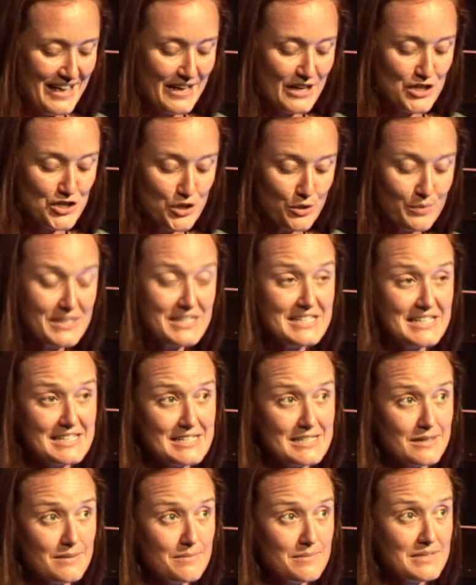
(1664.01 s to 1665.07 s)
Sherwood
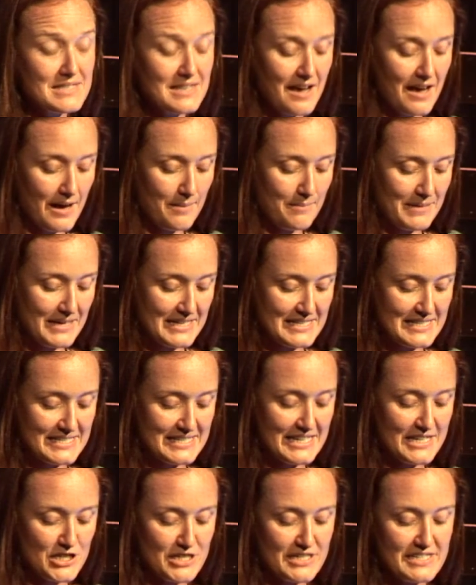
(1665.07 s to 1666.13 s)
Systems is
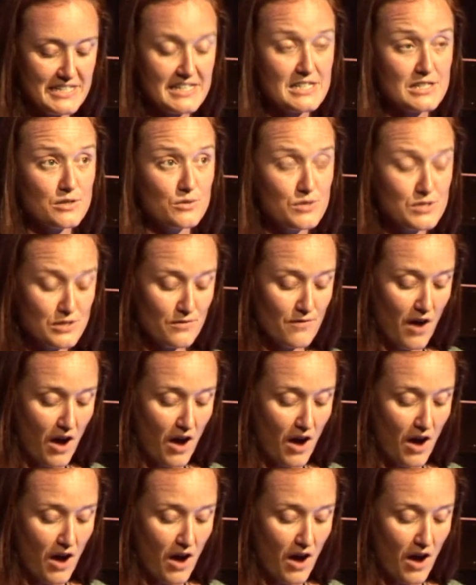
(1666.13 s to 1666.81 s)
CG's exclusive